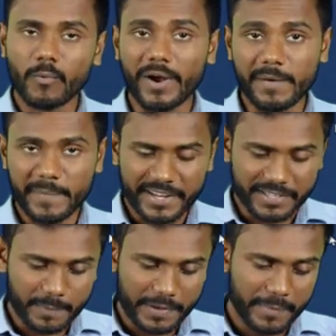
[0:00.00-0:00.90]
while making
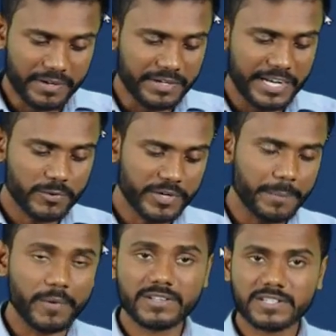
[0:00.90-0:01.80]
the payment need to
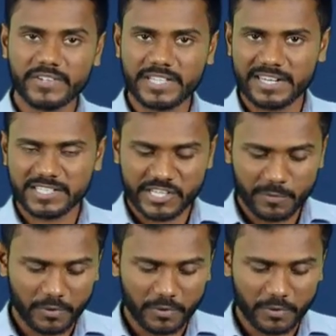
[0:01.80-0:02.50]
deposit with NSDL